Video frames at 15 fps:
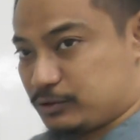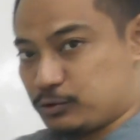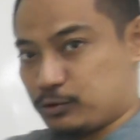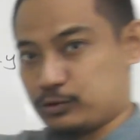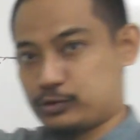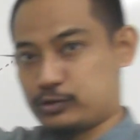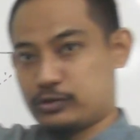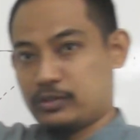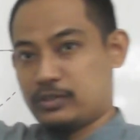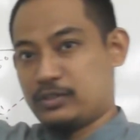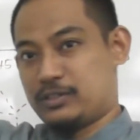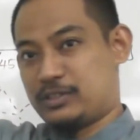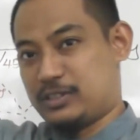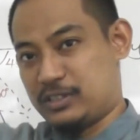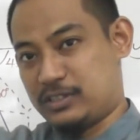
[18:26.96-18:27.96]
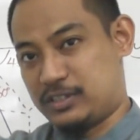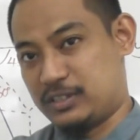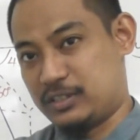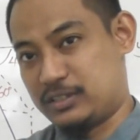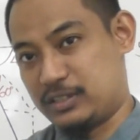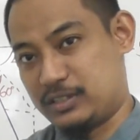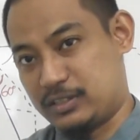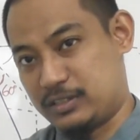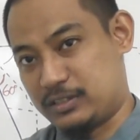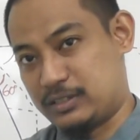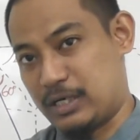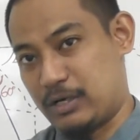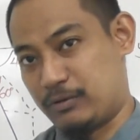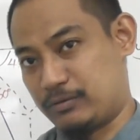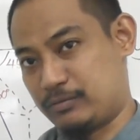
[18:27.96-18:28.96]
goes 60 degrees
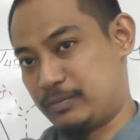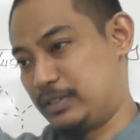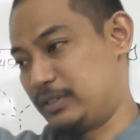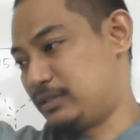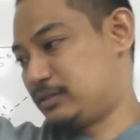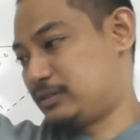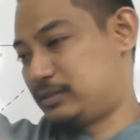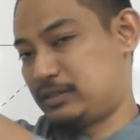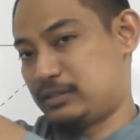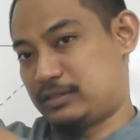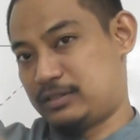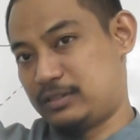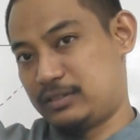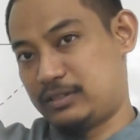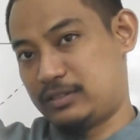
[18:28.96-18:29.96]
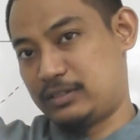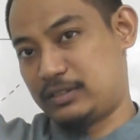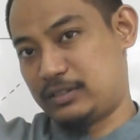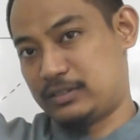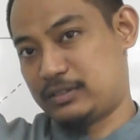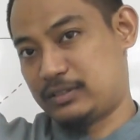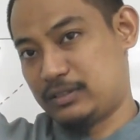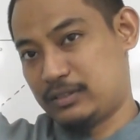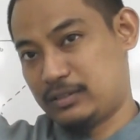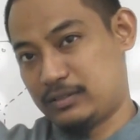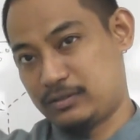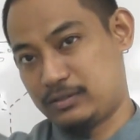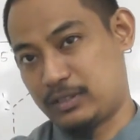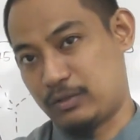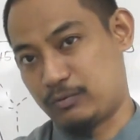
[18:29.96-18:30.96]
down, meaning 60 degrees
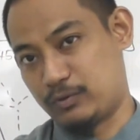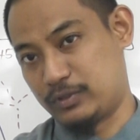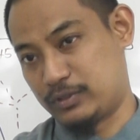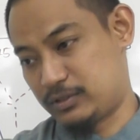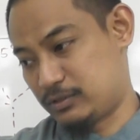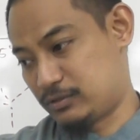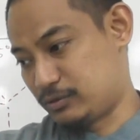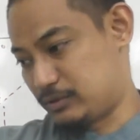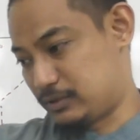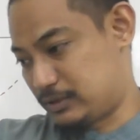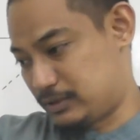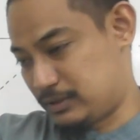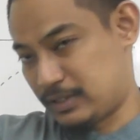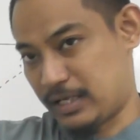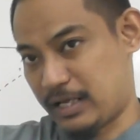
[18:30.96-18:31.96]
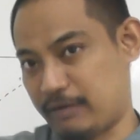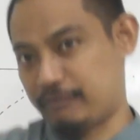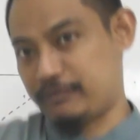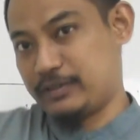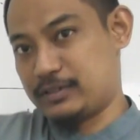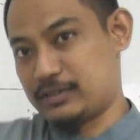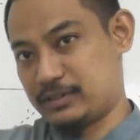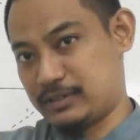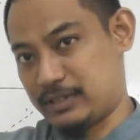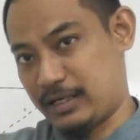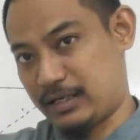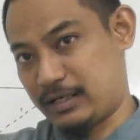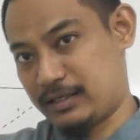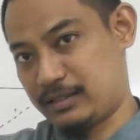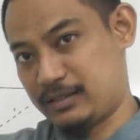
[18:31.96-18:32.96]
downwards. So F is
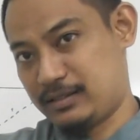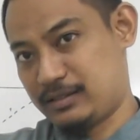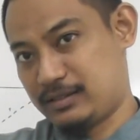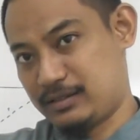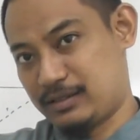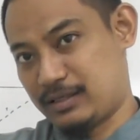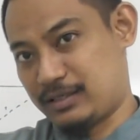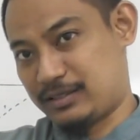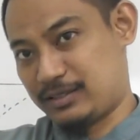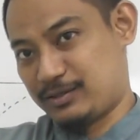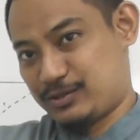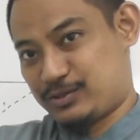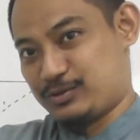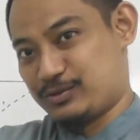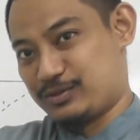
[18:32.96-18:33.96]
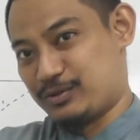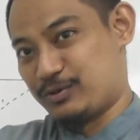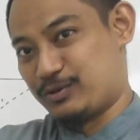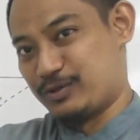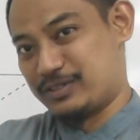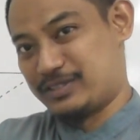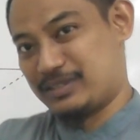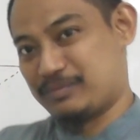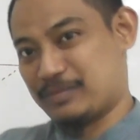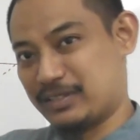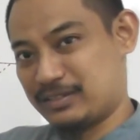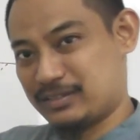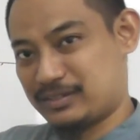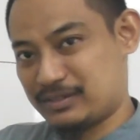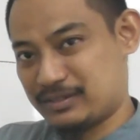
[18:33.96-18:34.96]
there. I cannot show the whole thing, but
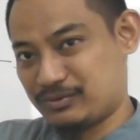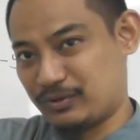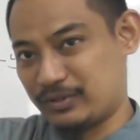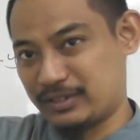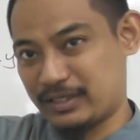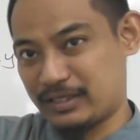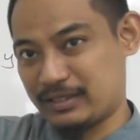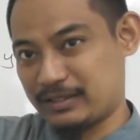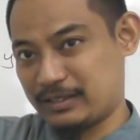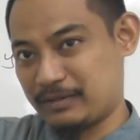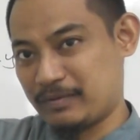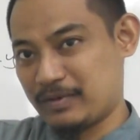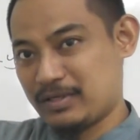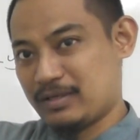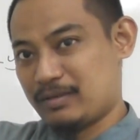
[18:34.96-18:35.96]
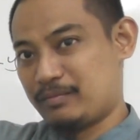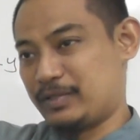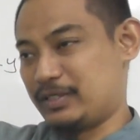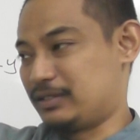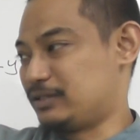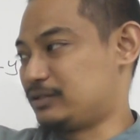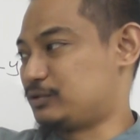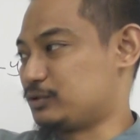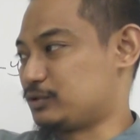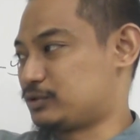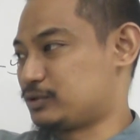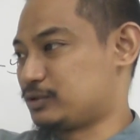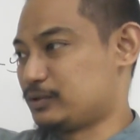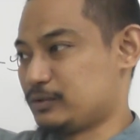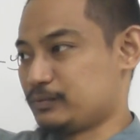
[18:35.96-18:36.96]
it's going there, right? Meaning it
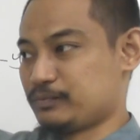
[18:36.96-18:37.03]
goes